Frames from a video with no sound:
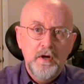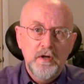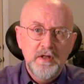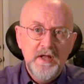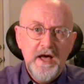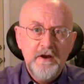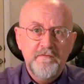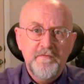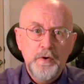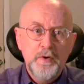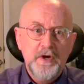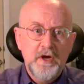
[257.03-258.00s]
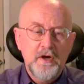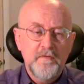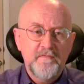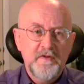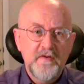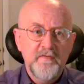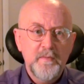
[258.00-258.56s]
A lot of folk
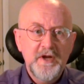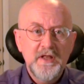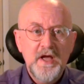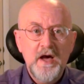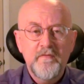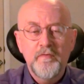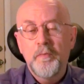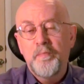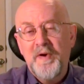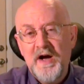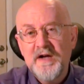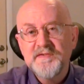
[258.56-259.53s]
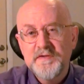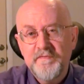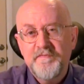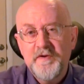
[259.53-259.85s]
have given me a lot of real positive